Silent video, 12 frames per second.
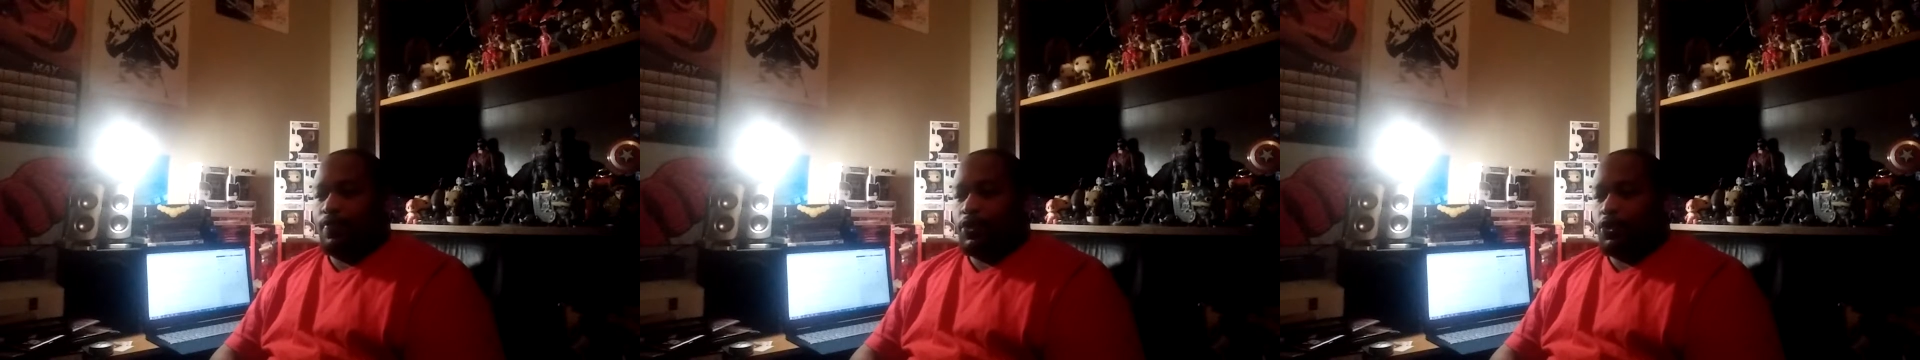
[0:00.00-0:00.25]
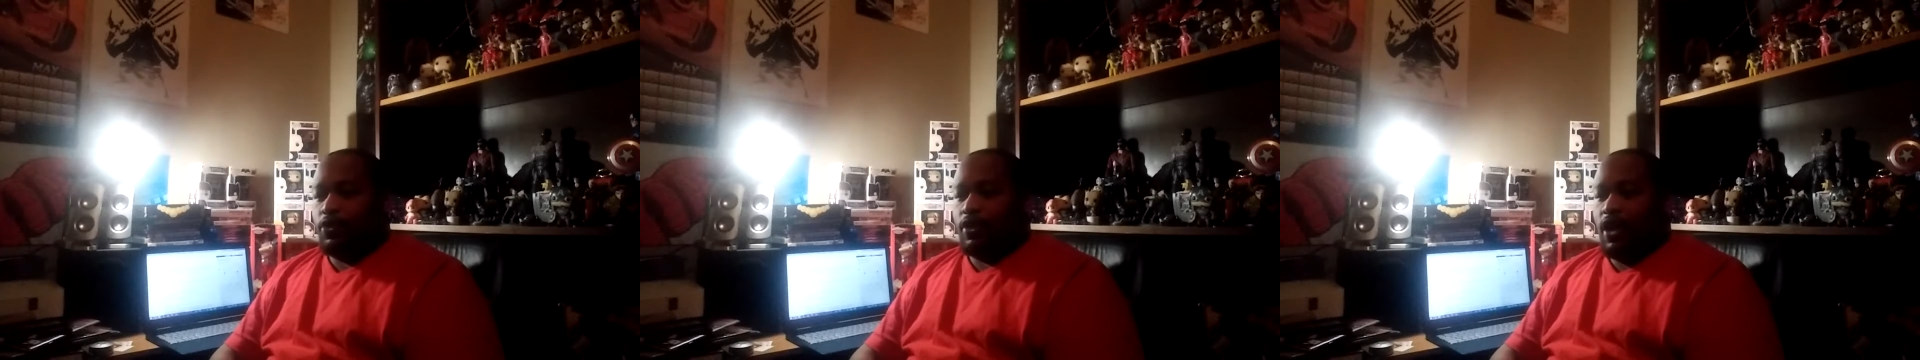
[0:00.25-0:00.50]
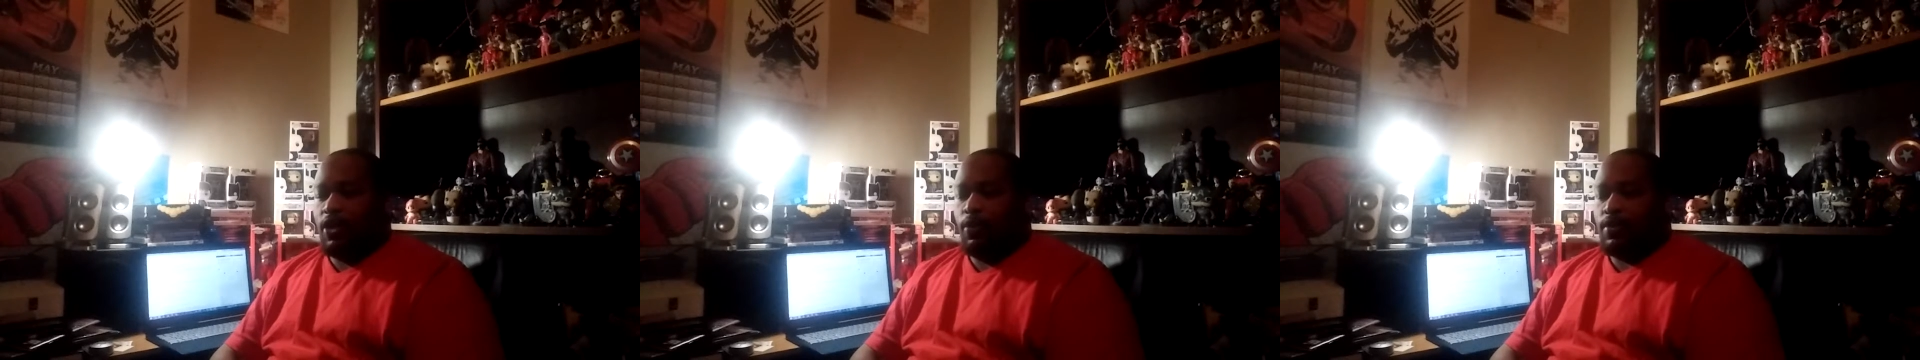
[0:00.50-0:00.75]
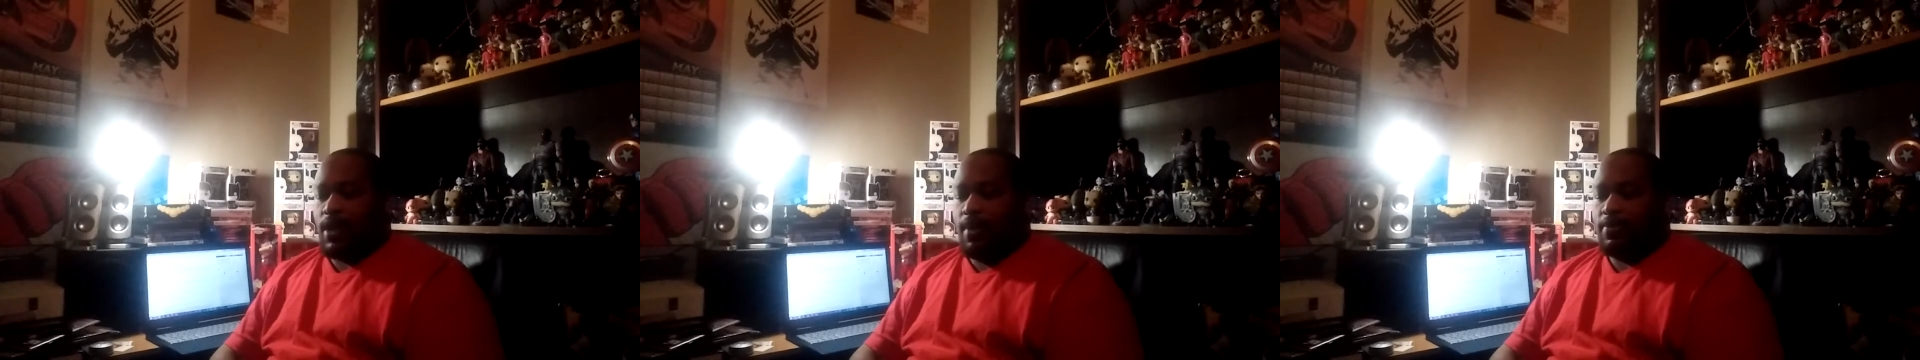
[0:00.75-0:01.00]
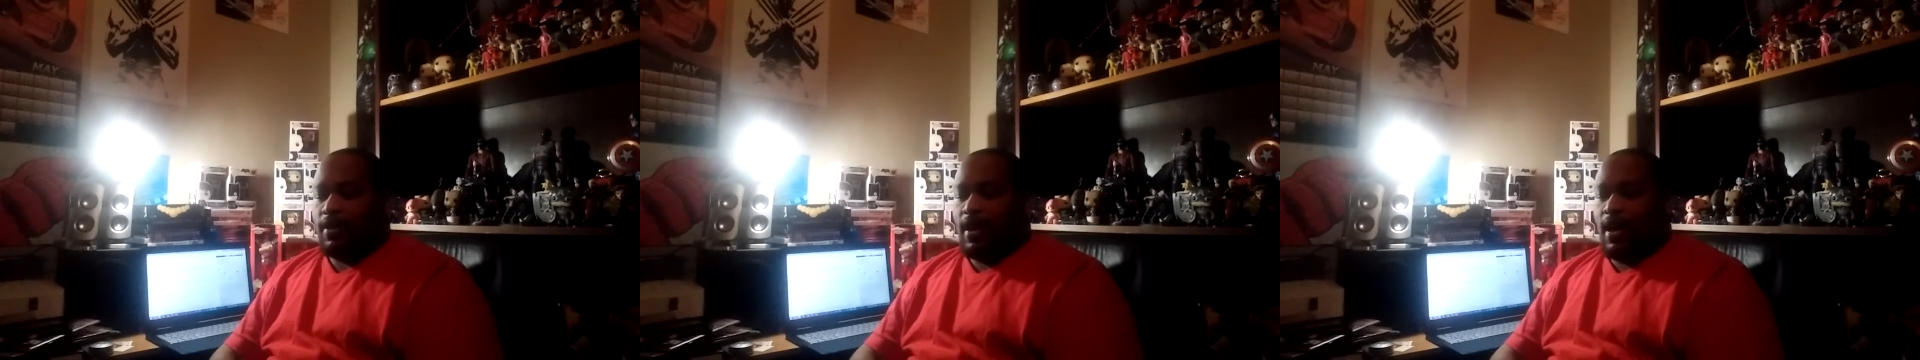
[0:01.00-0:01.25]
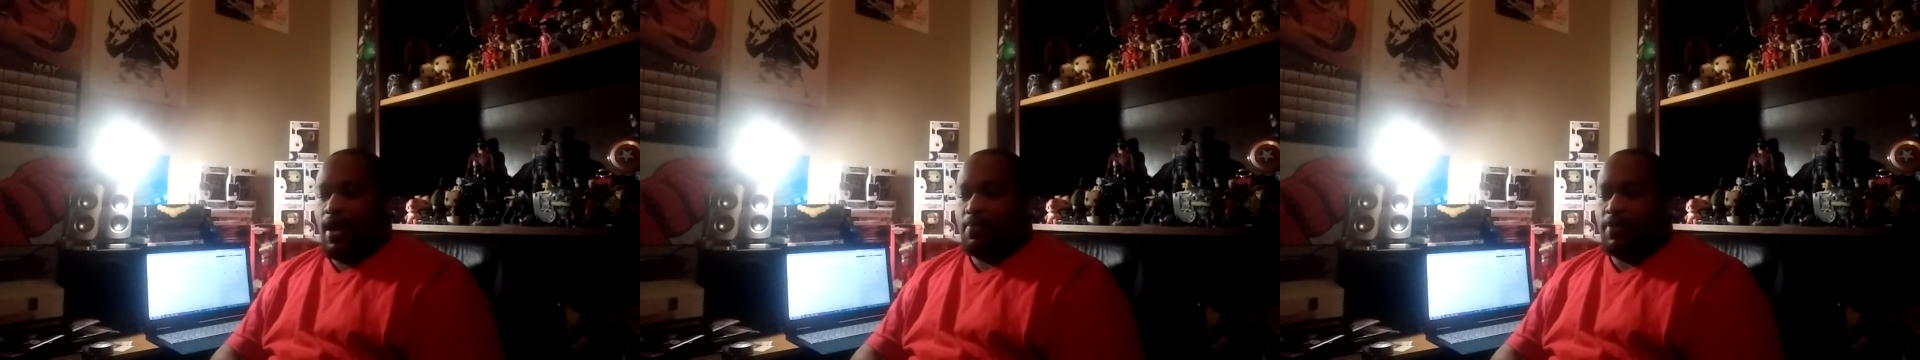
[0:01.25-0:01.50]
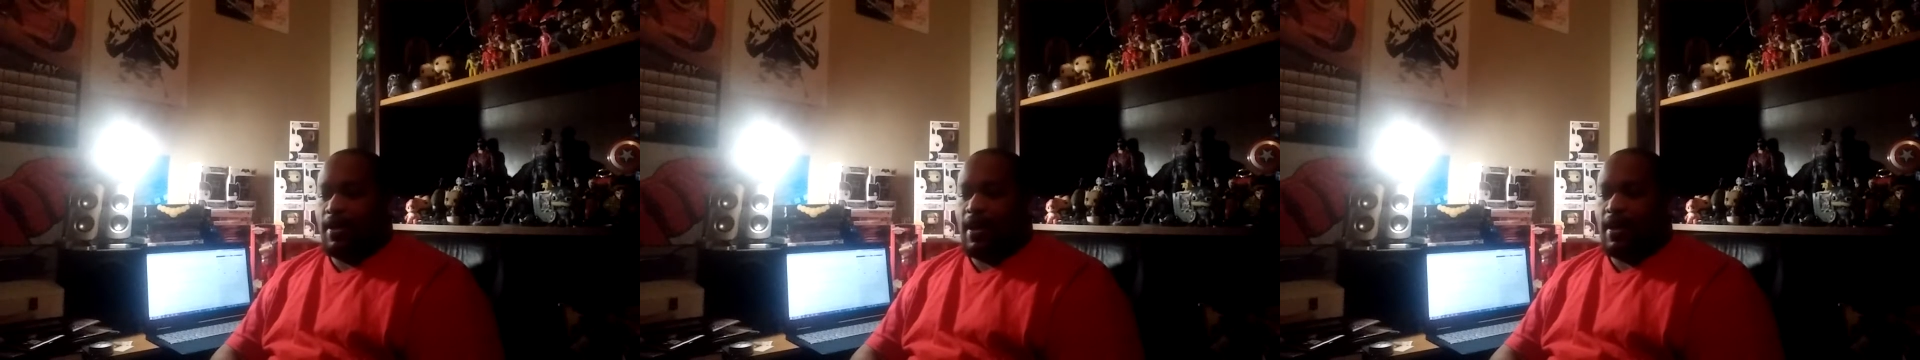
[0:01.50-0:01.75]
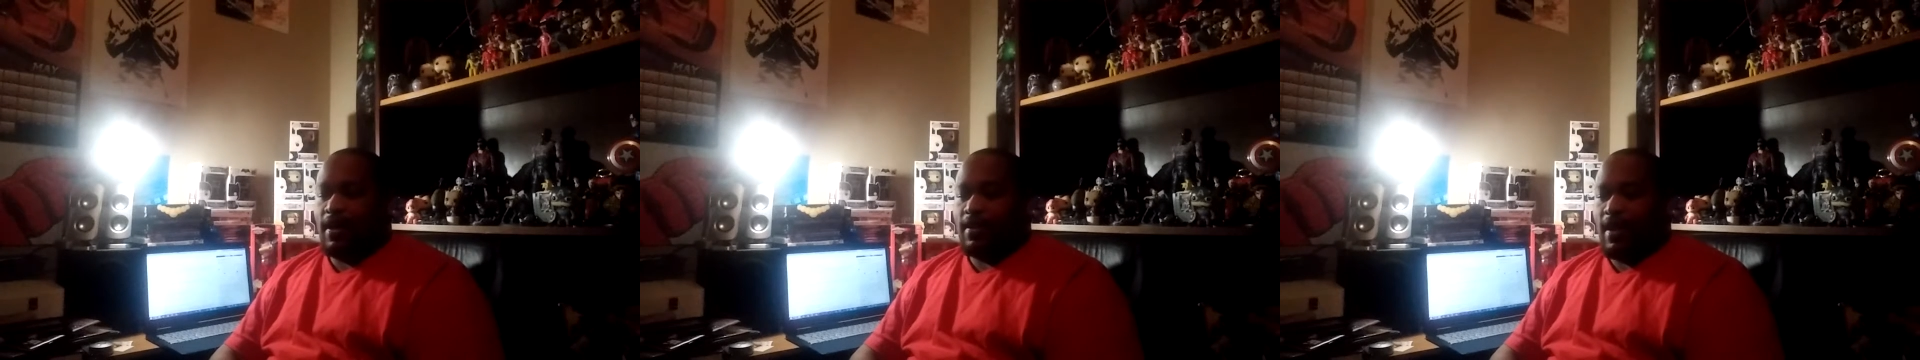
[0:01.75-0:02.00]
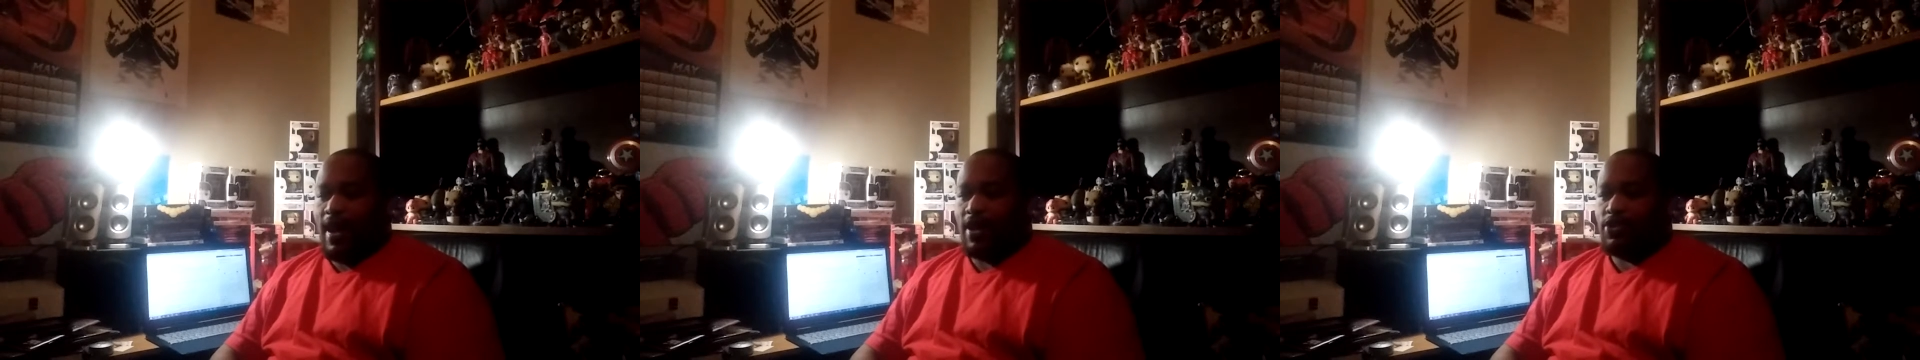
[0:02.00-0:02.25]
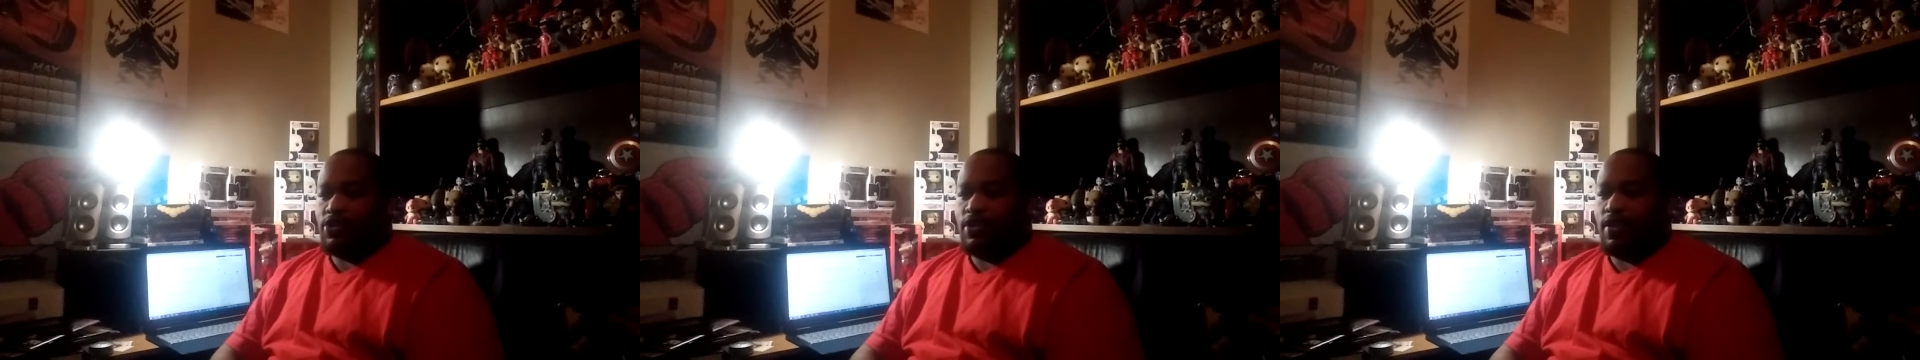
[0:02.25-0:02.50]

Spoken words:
Sure, the other ones of the ending, the action,